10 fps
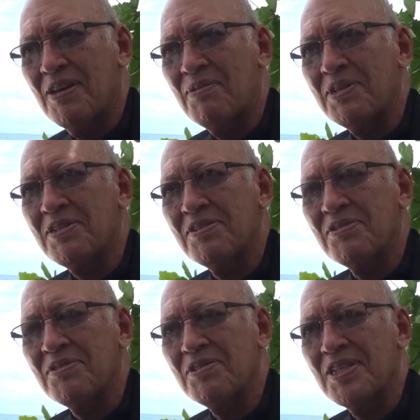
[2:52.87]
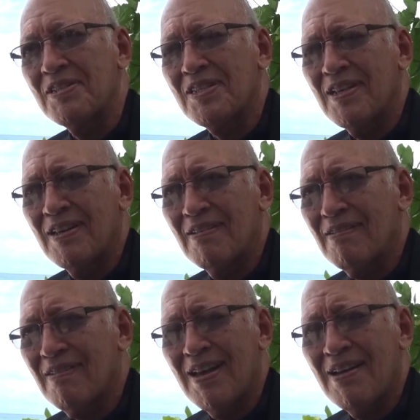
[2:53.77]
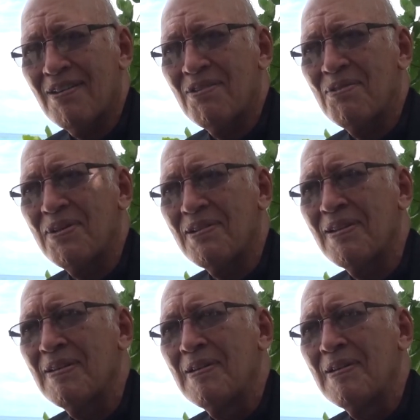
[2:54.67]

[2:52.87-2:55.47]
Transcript: I want to just say thank you, and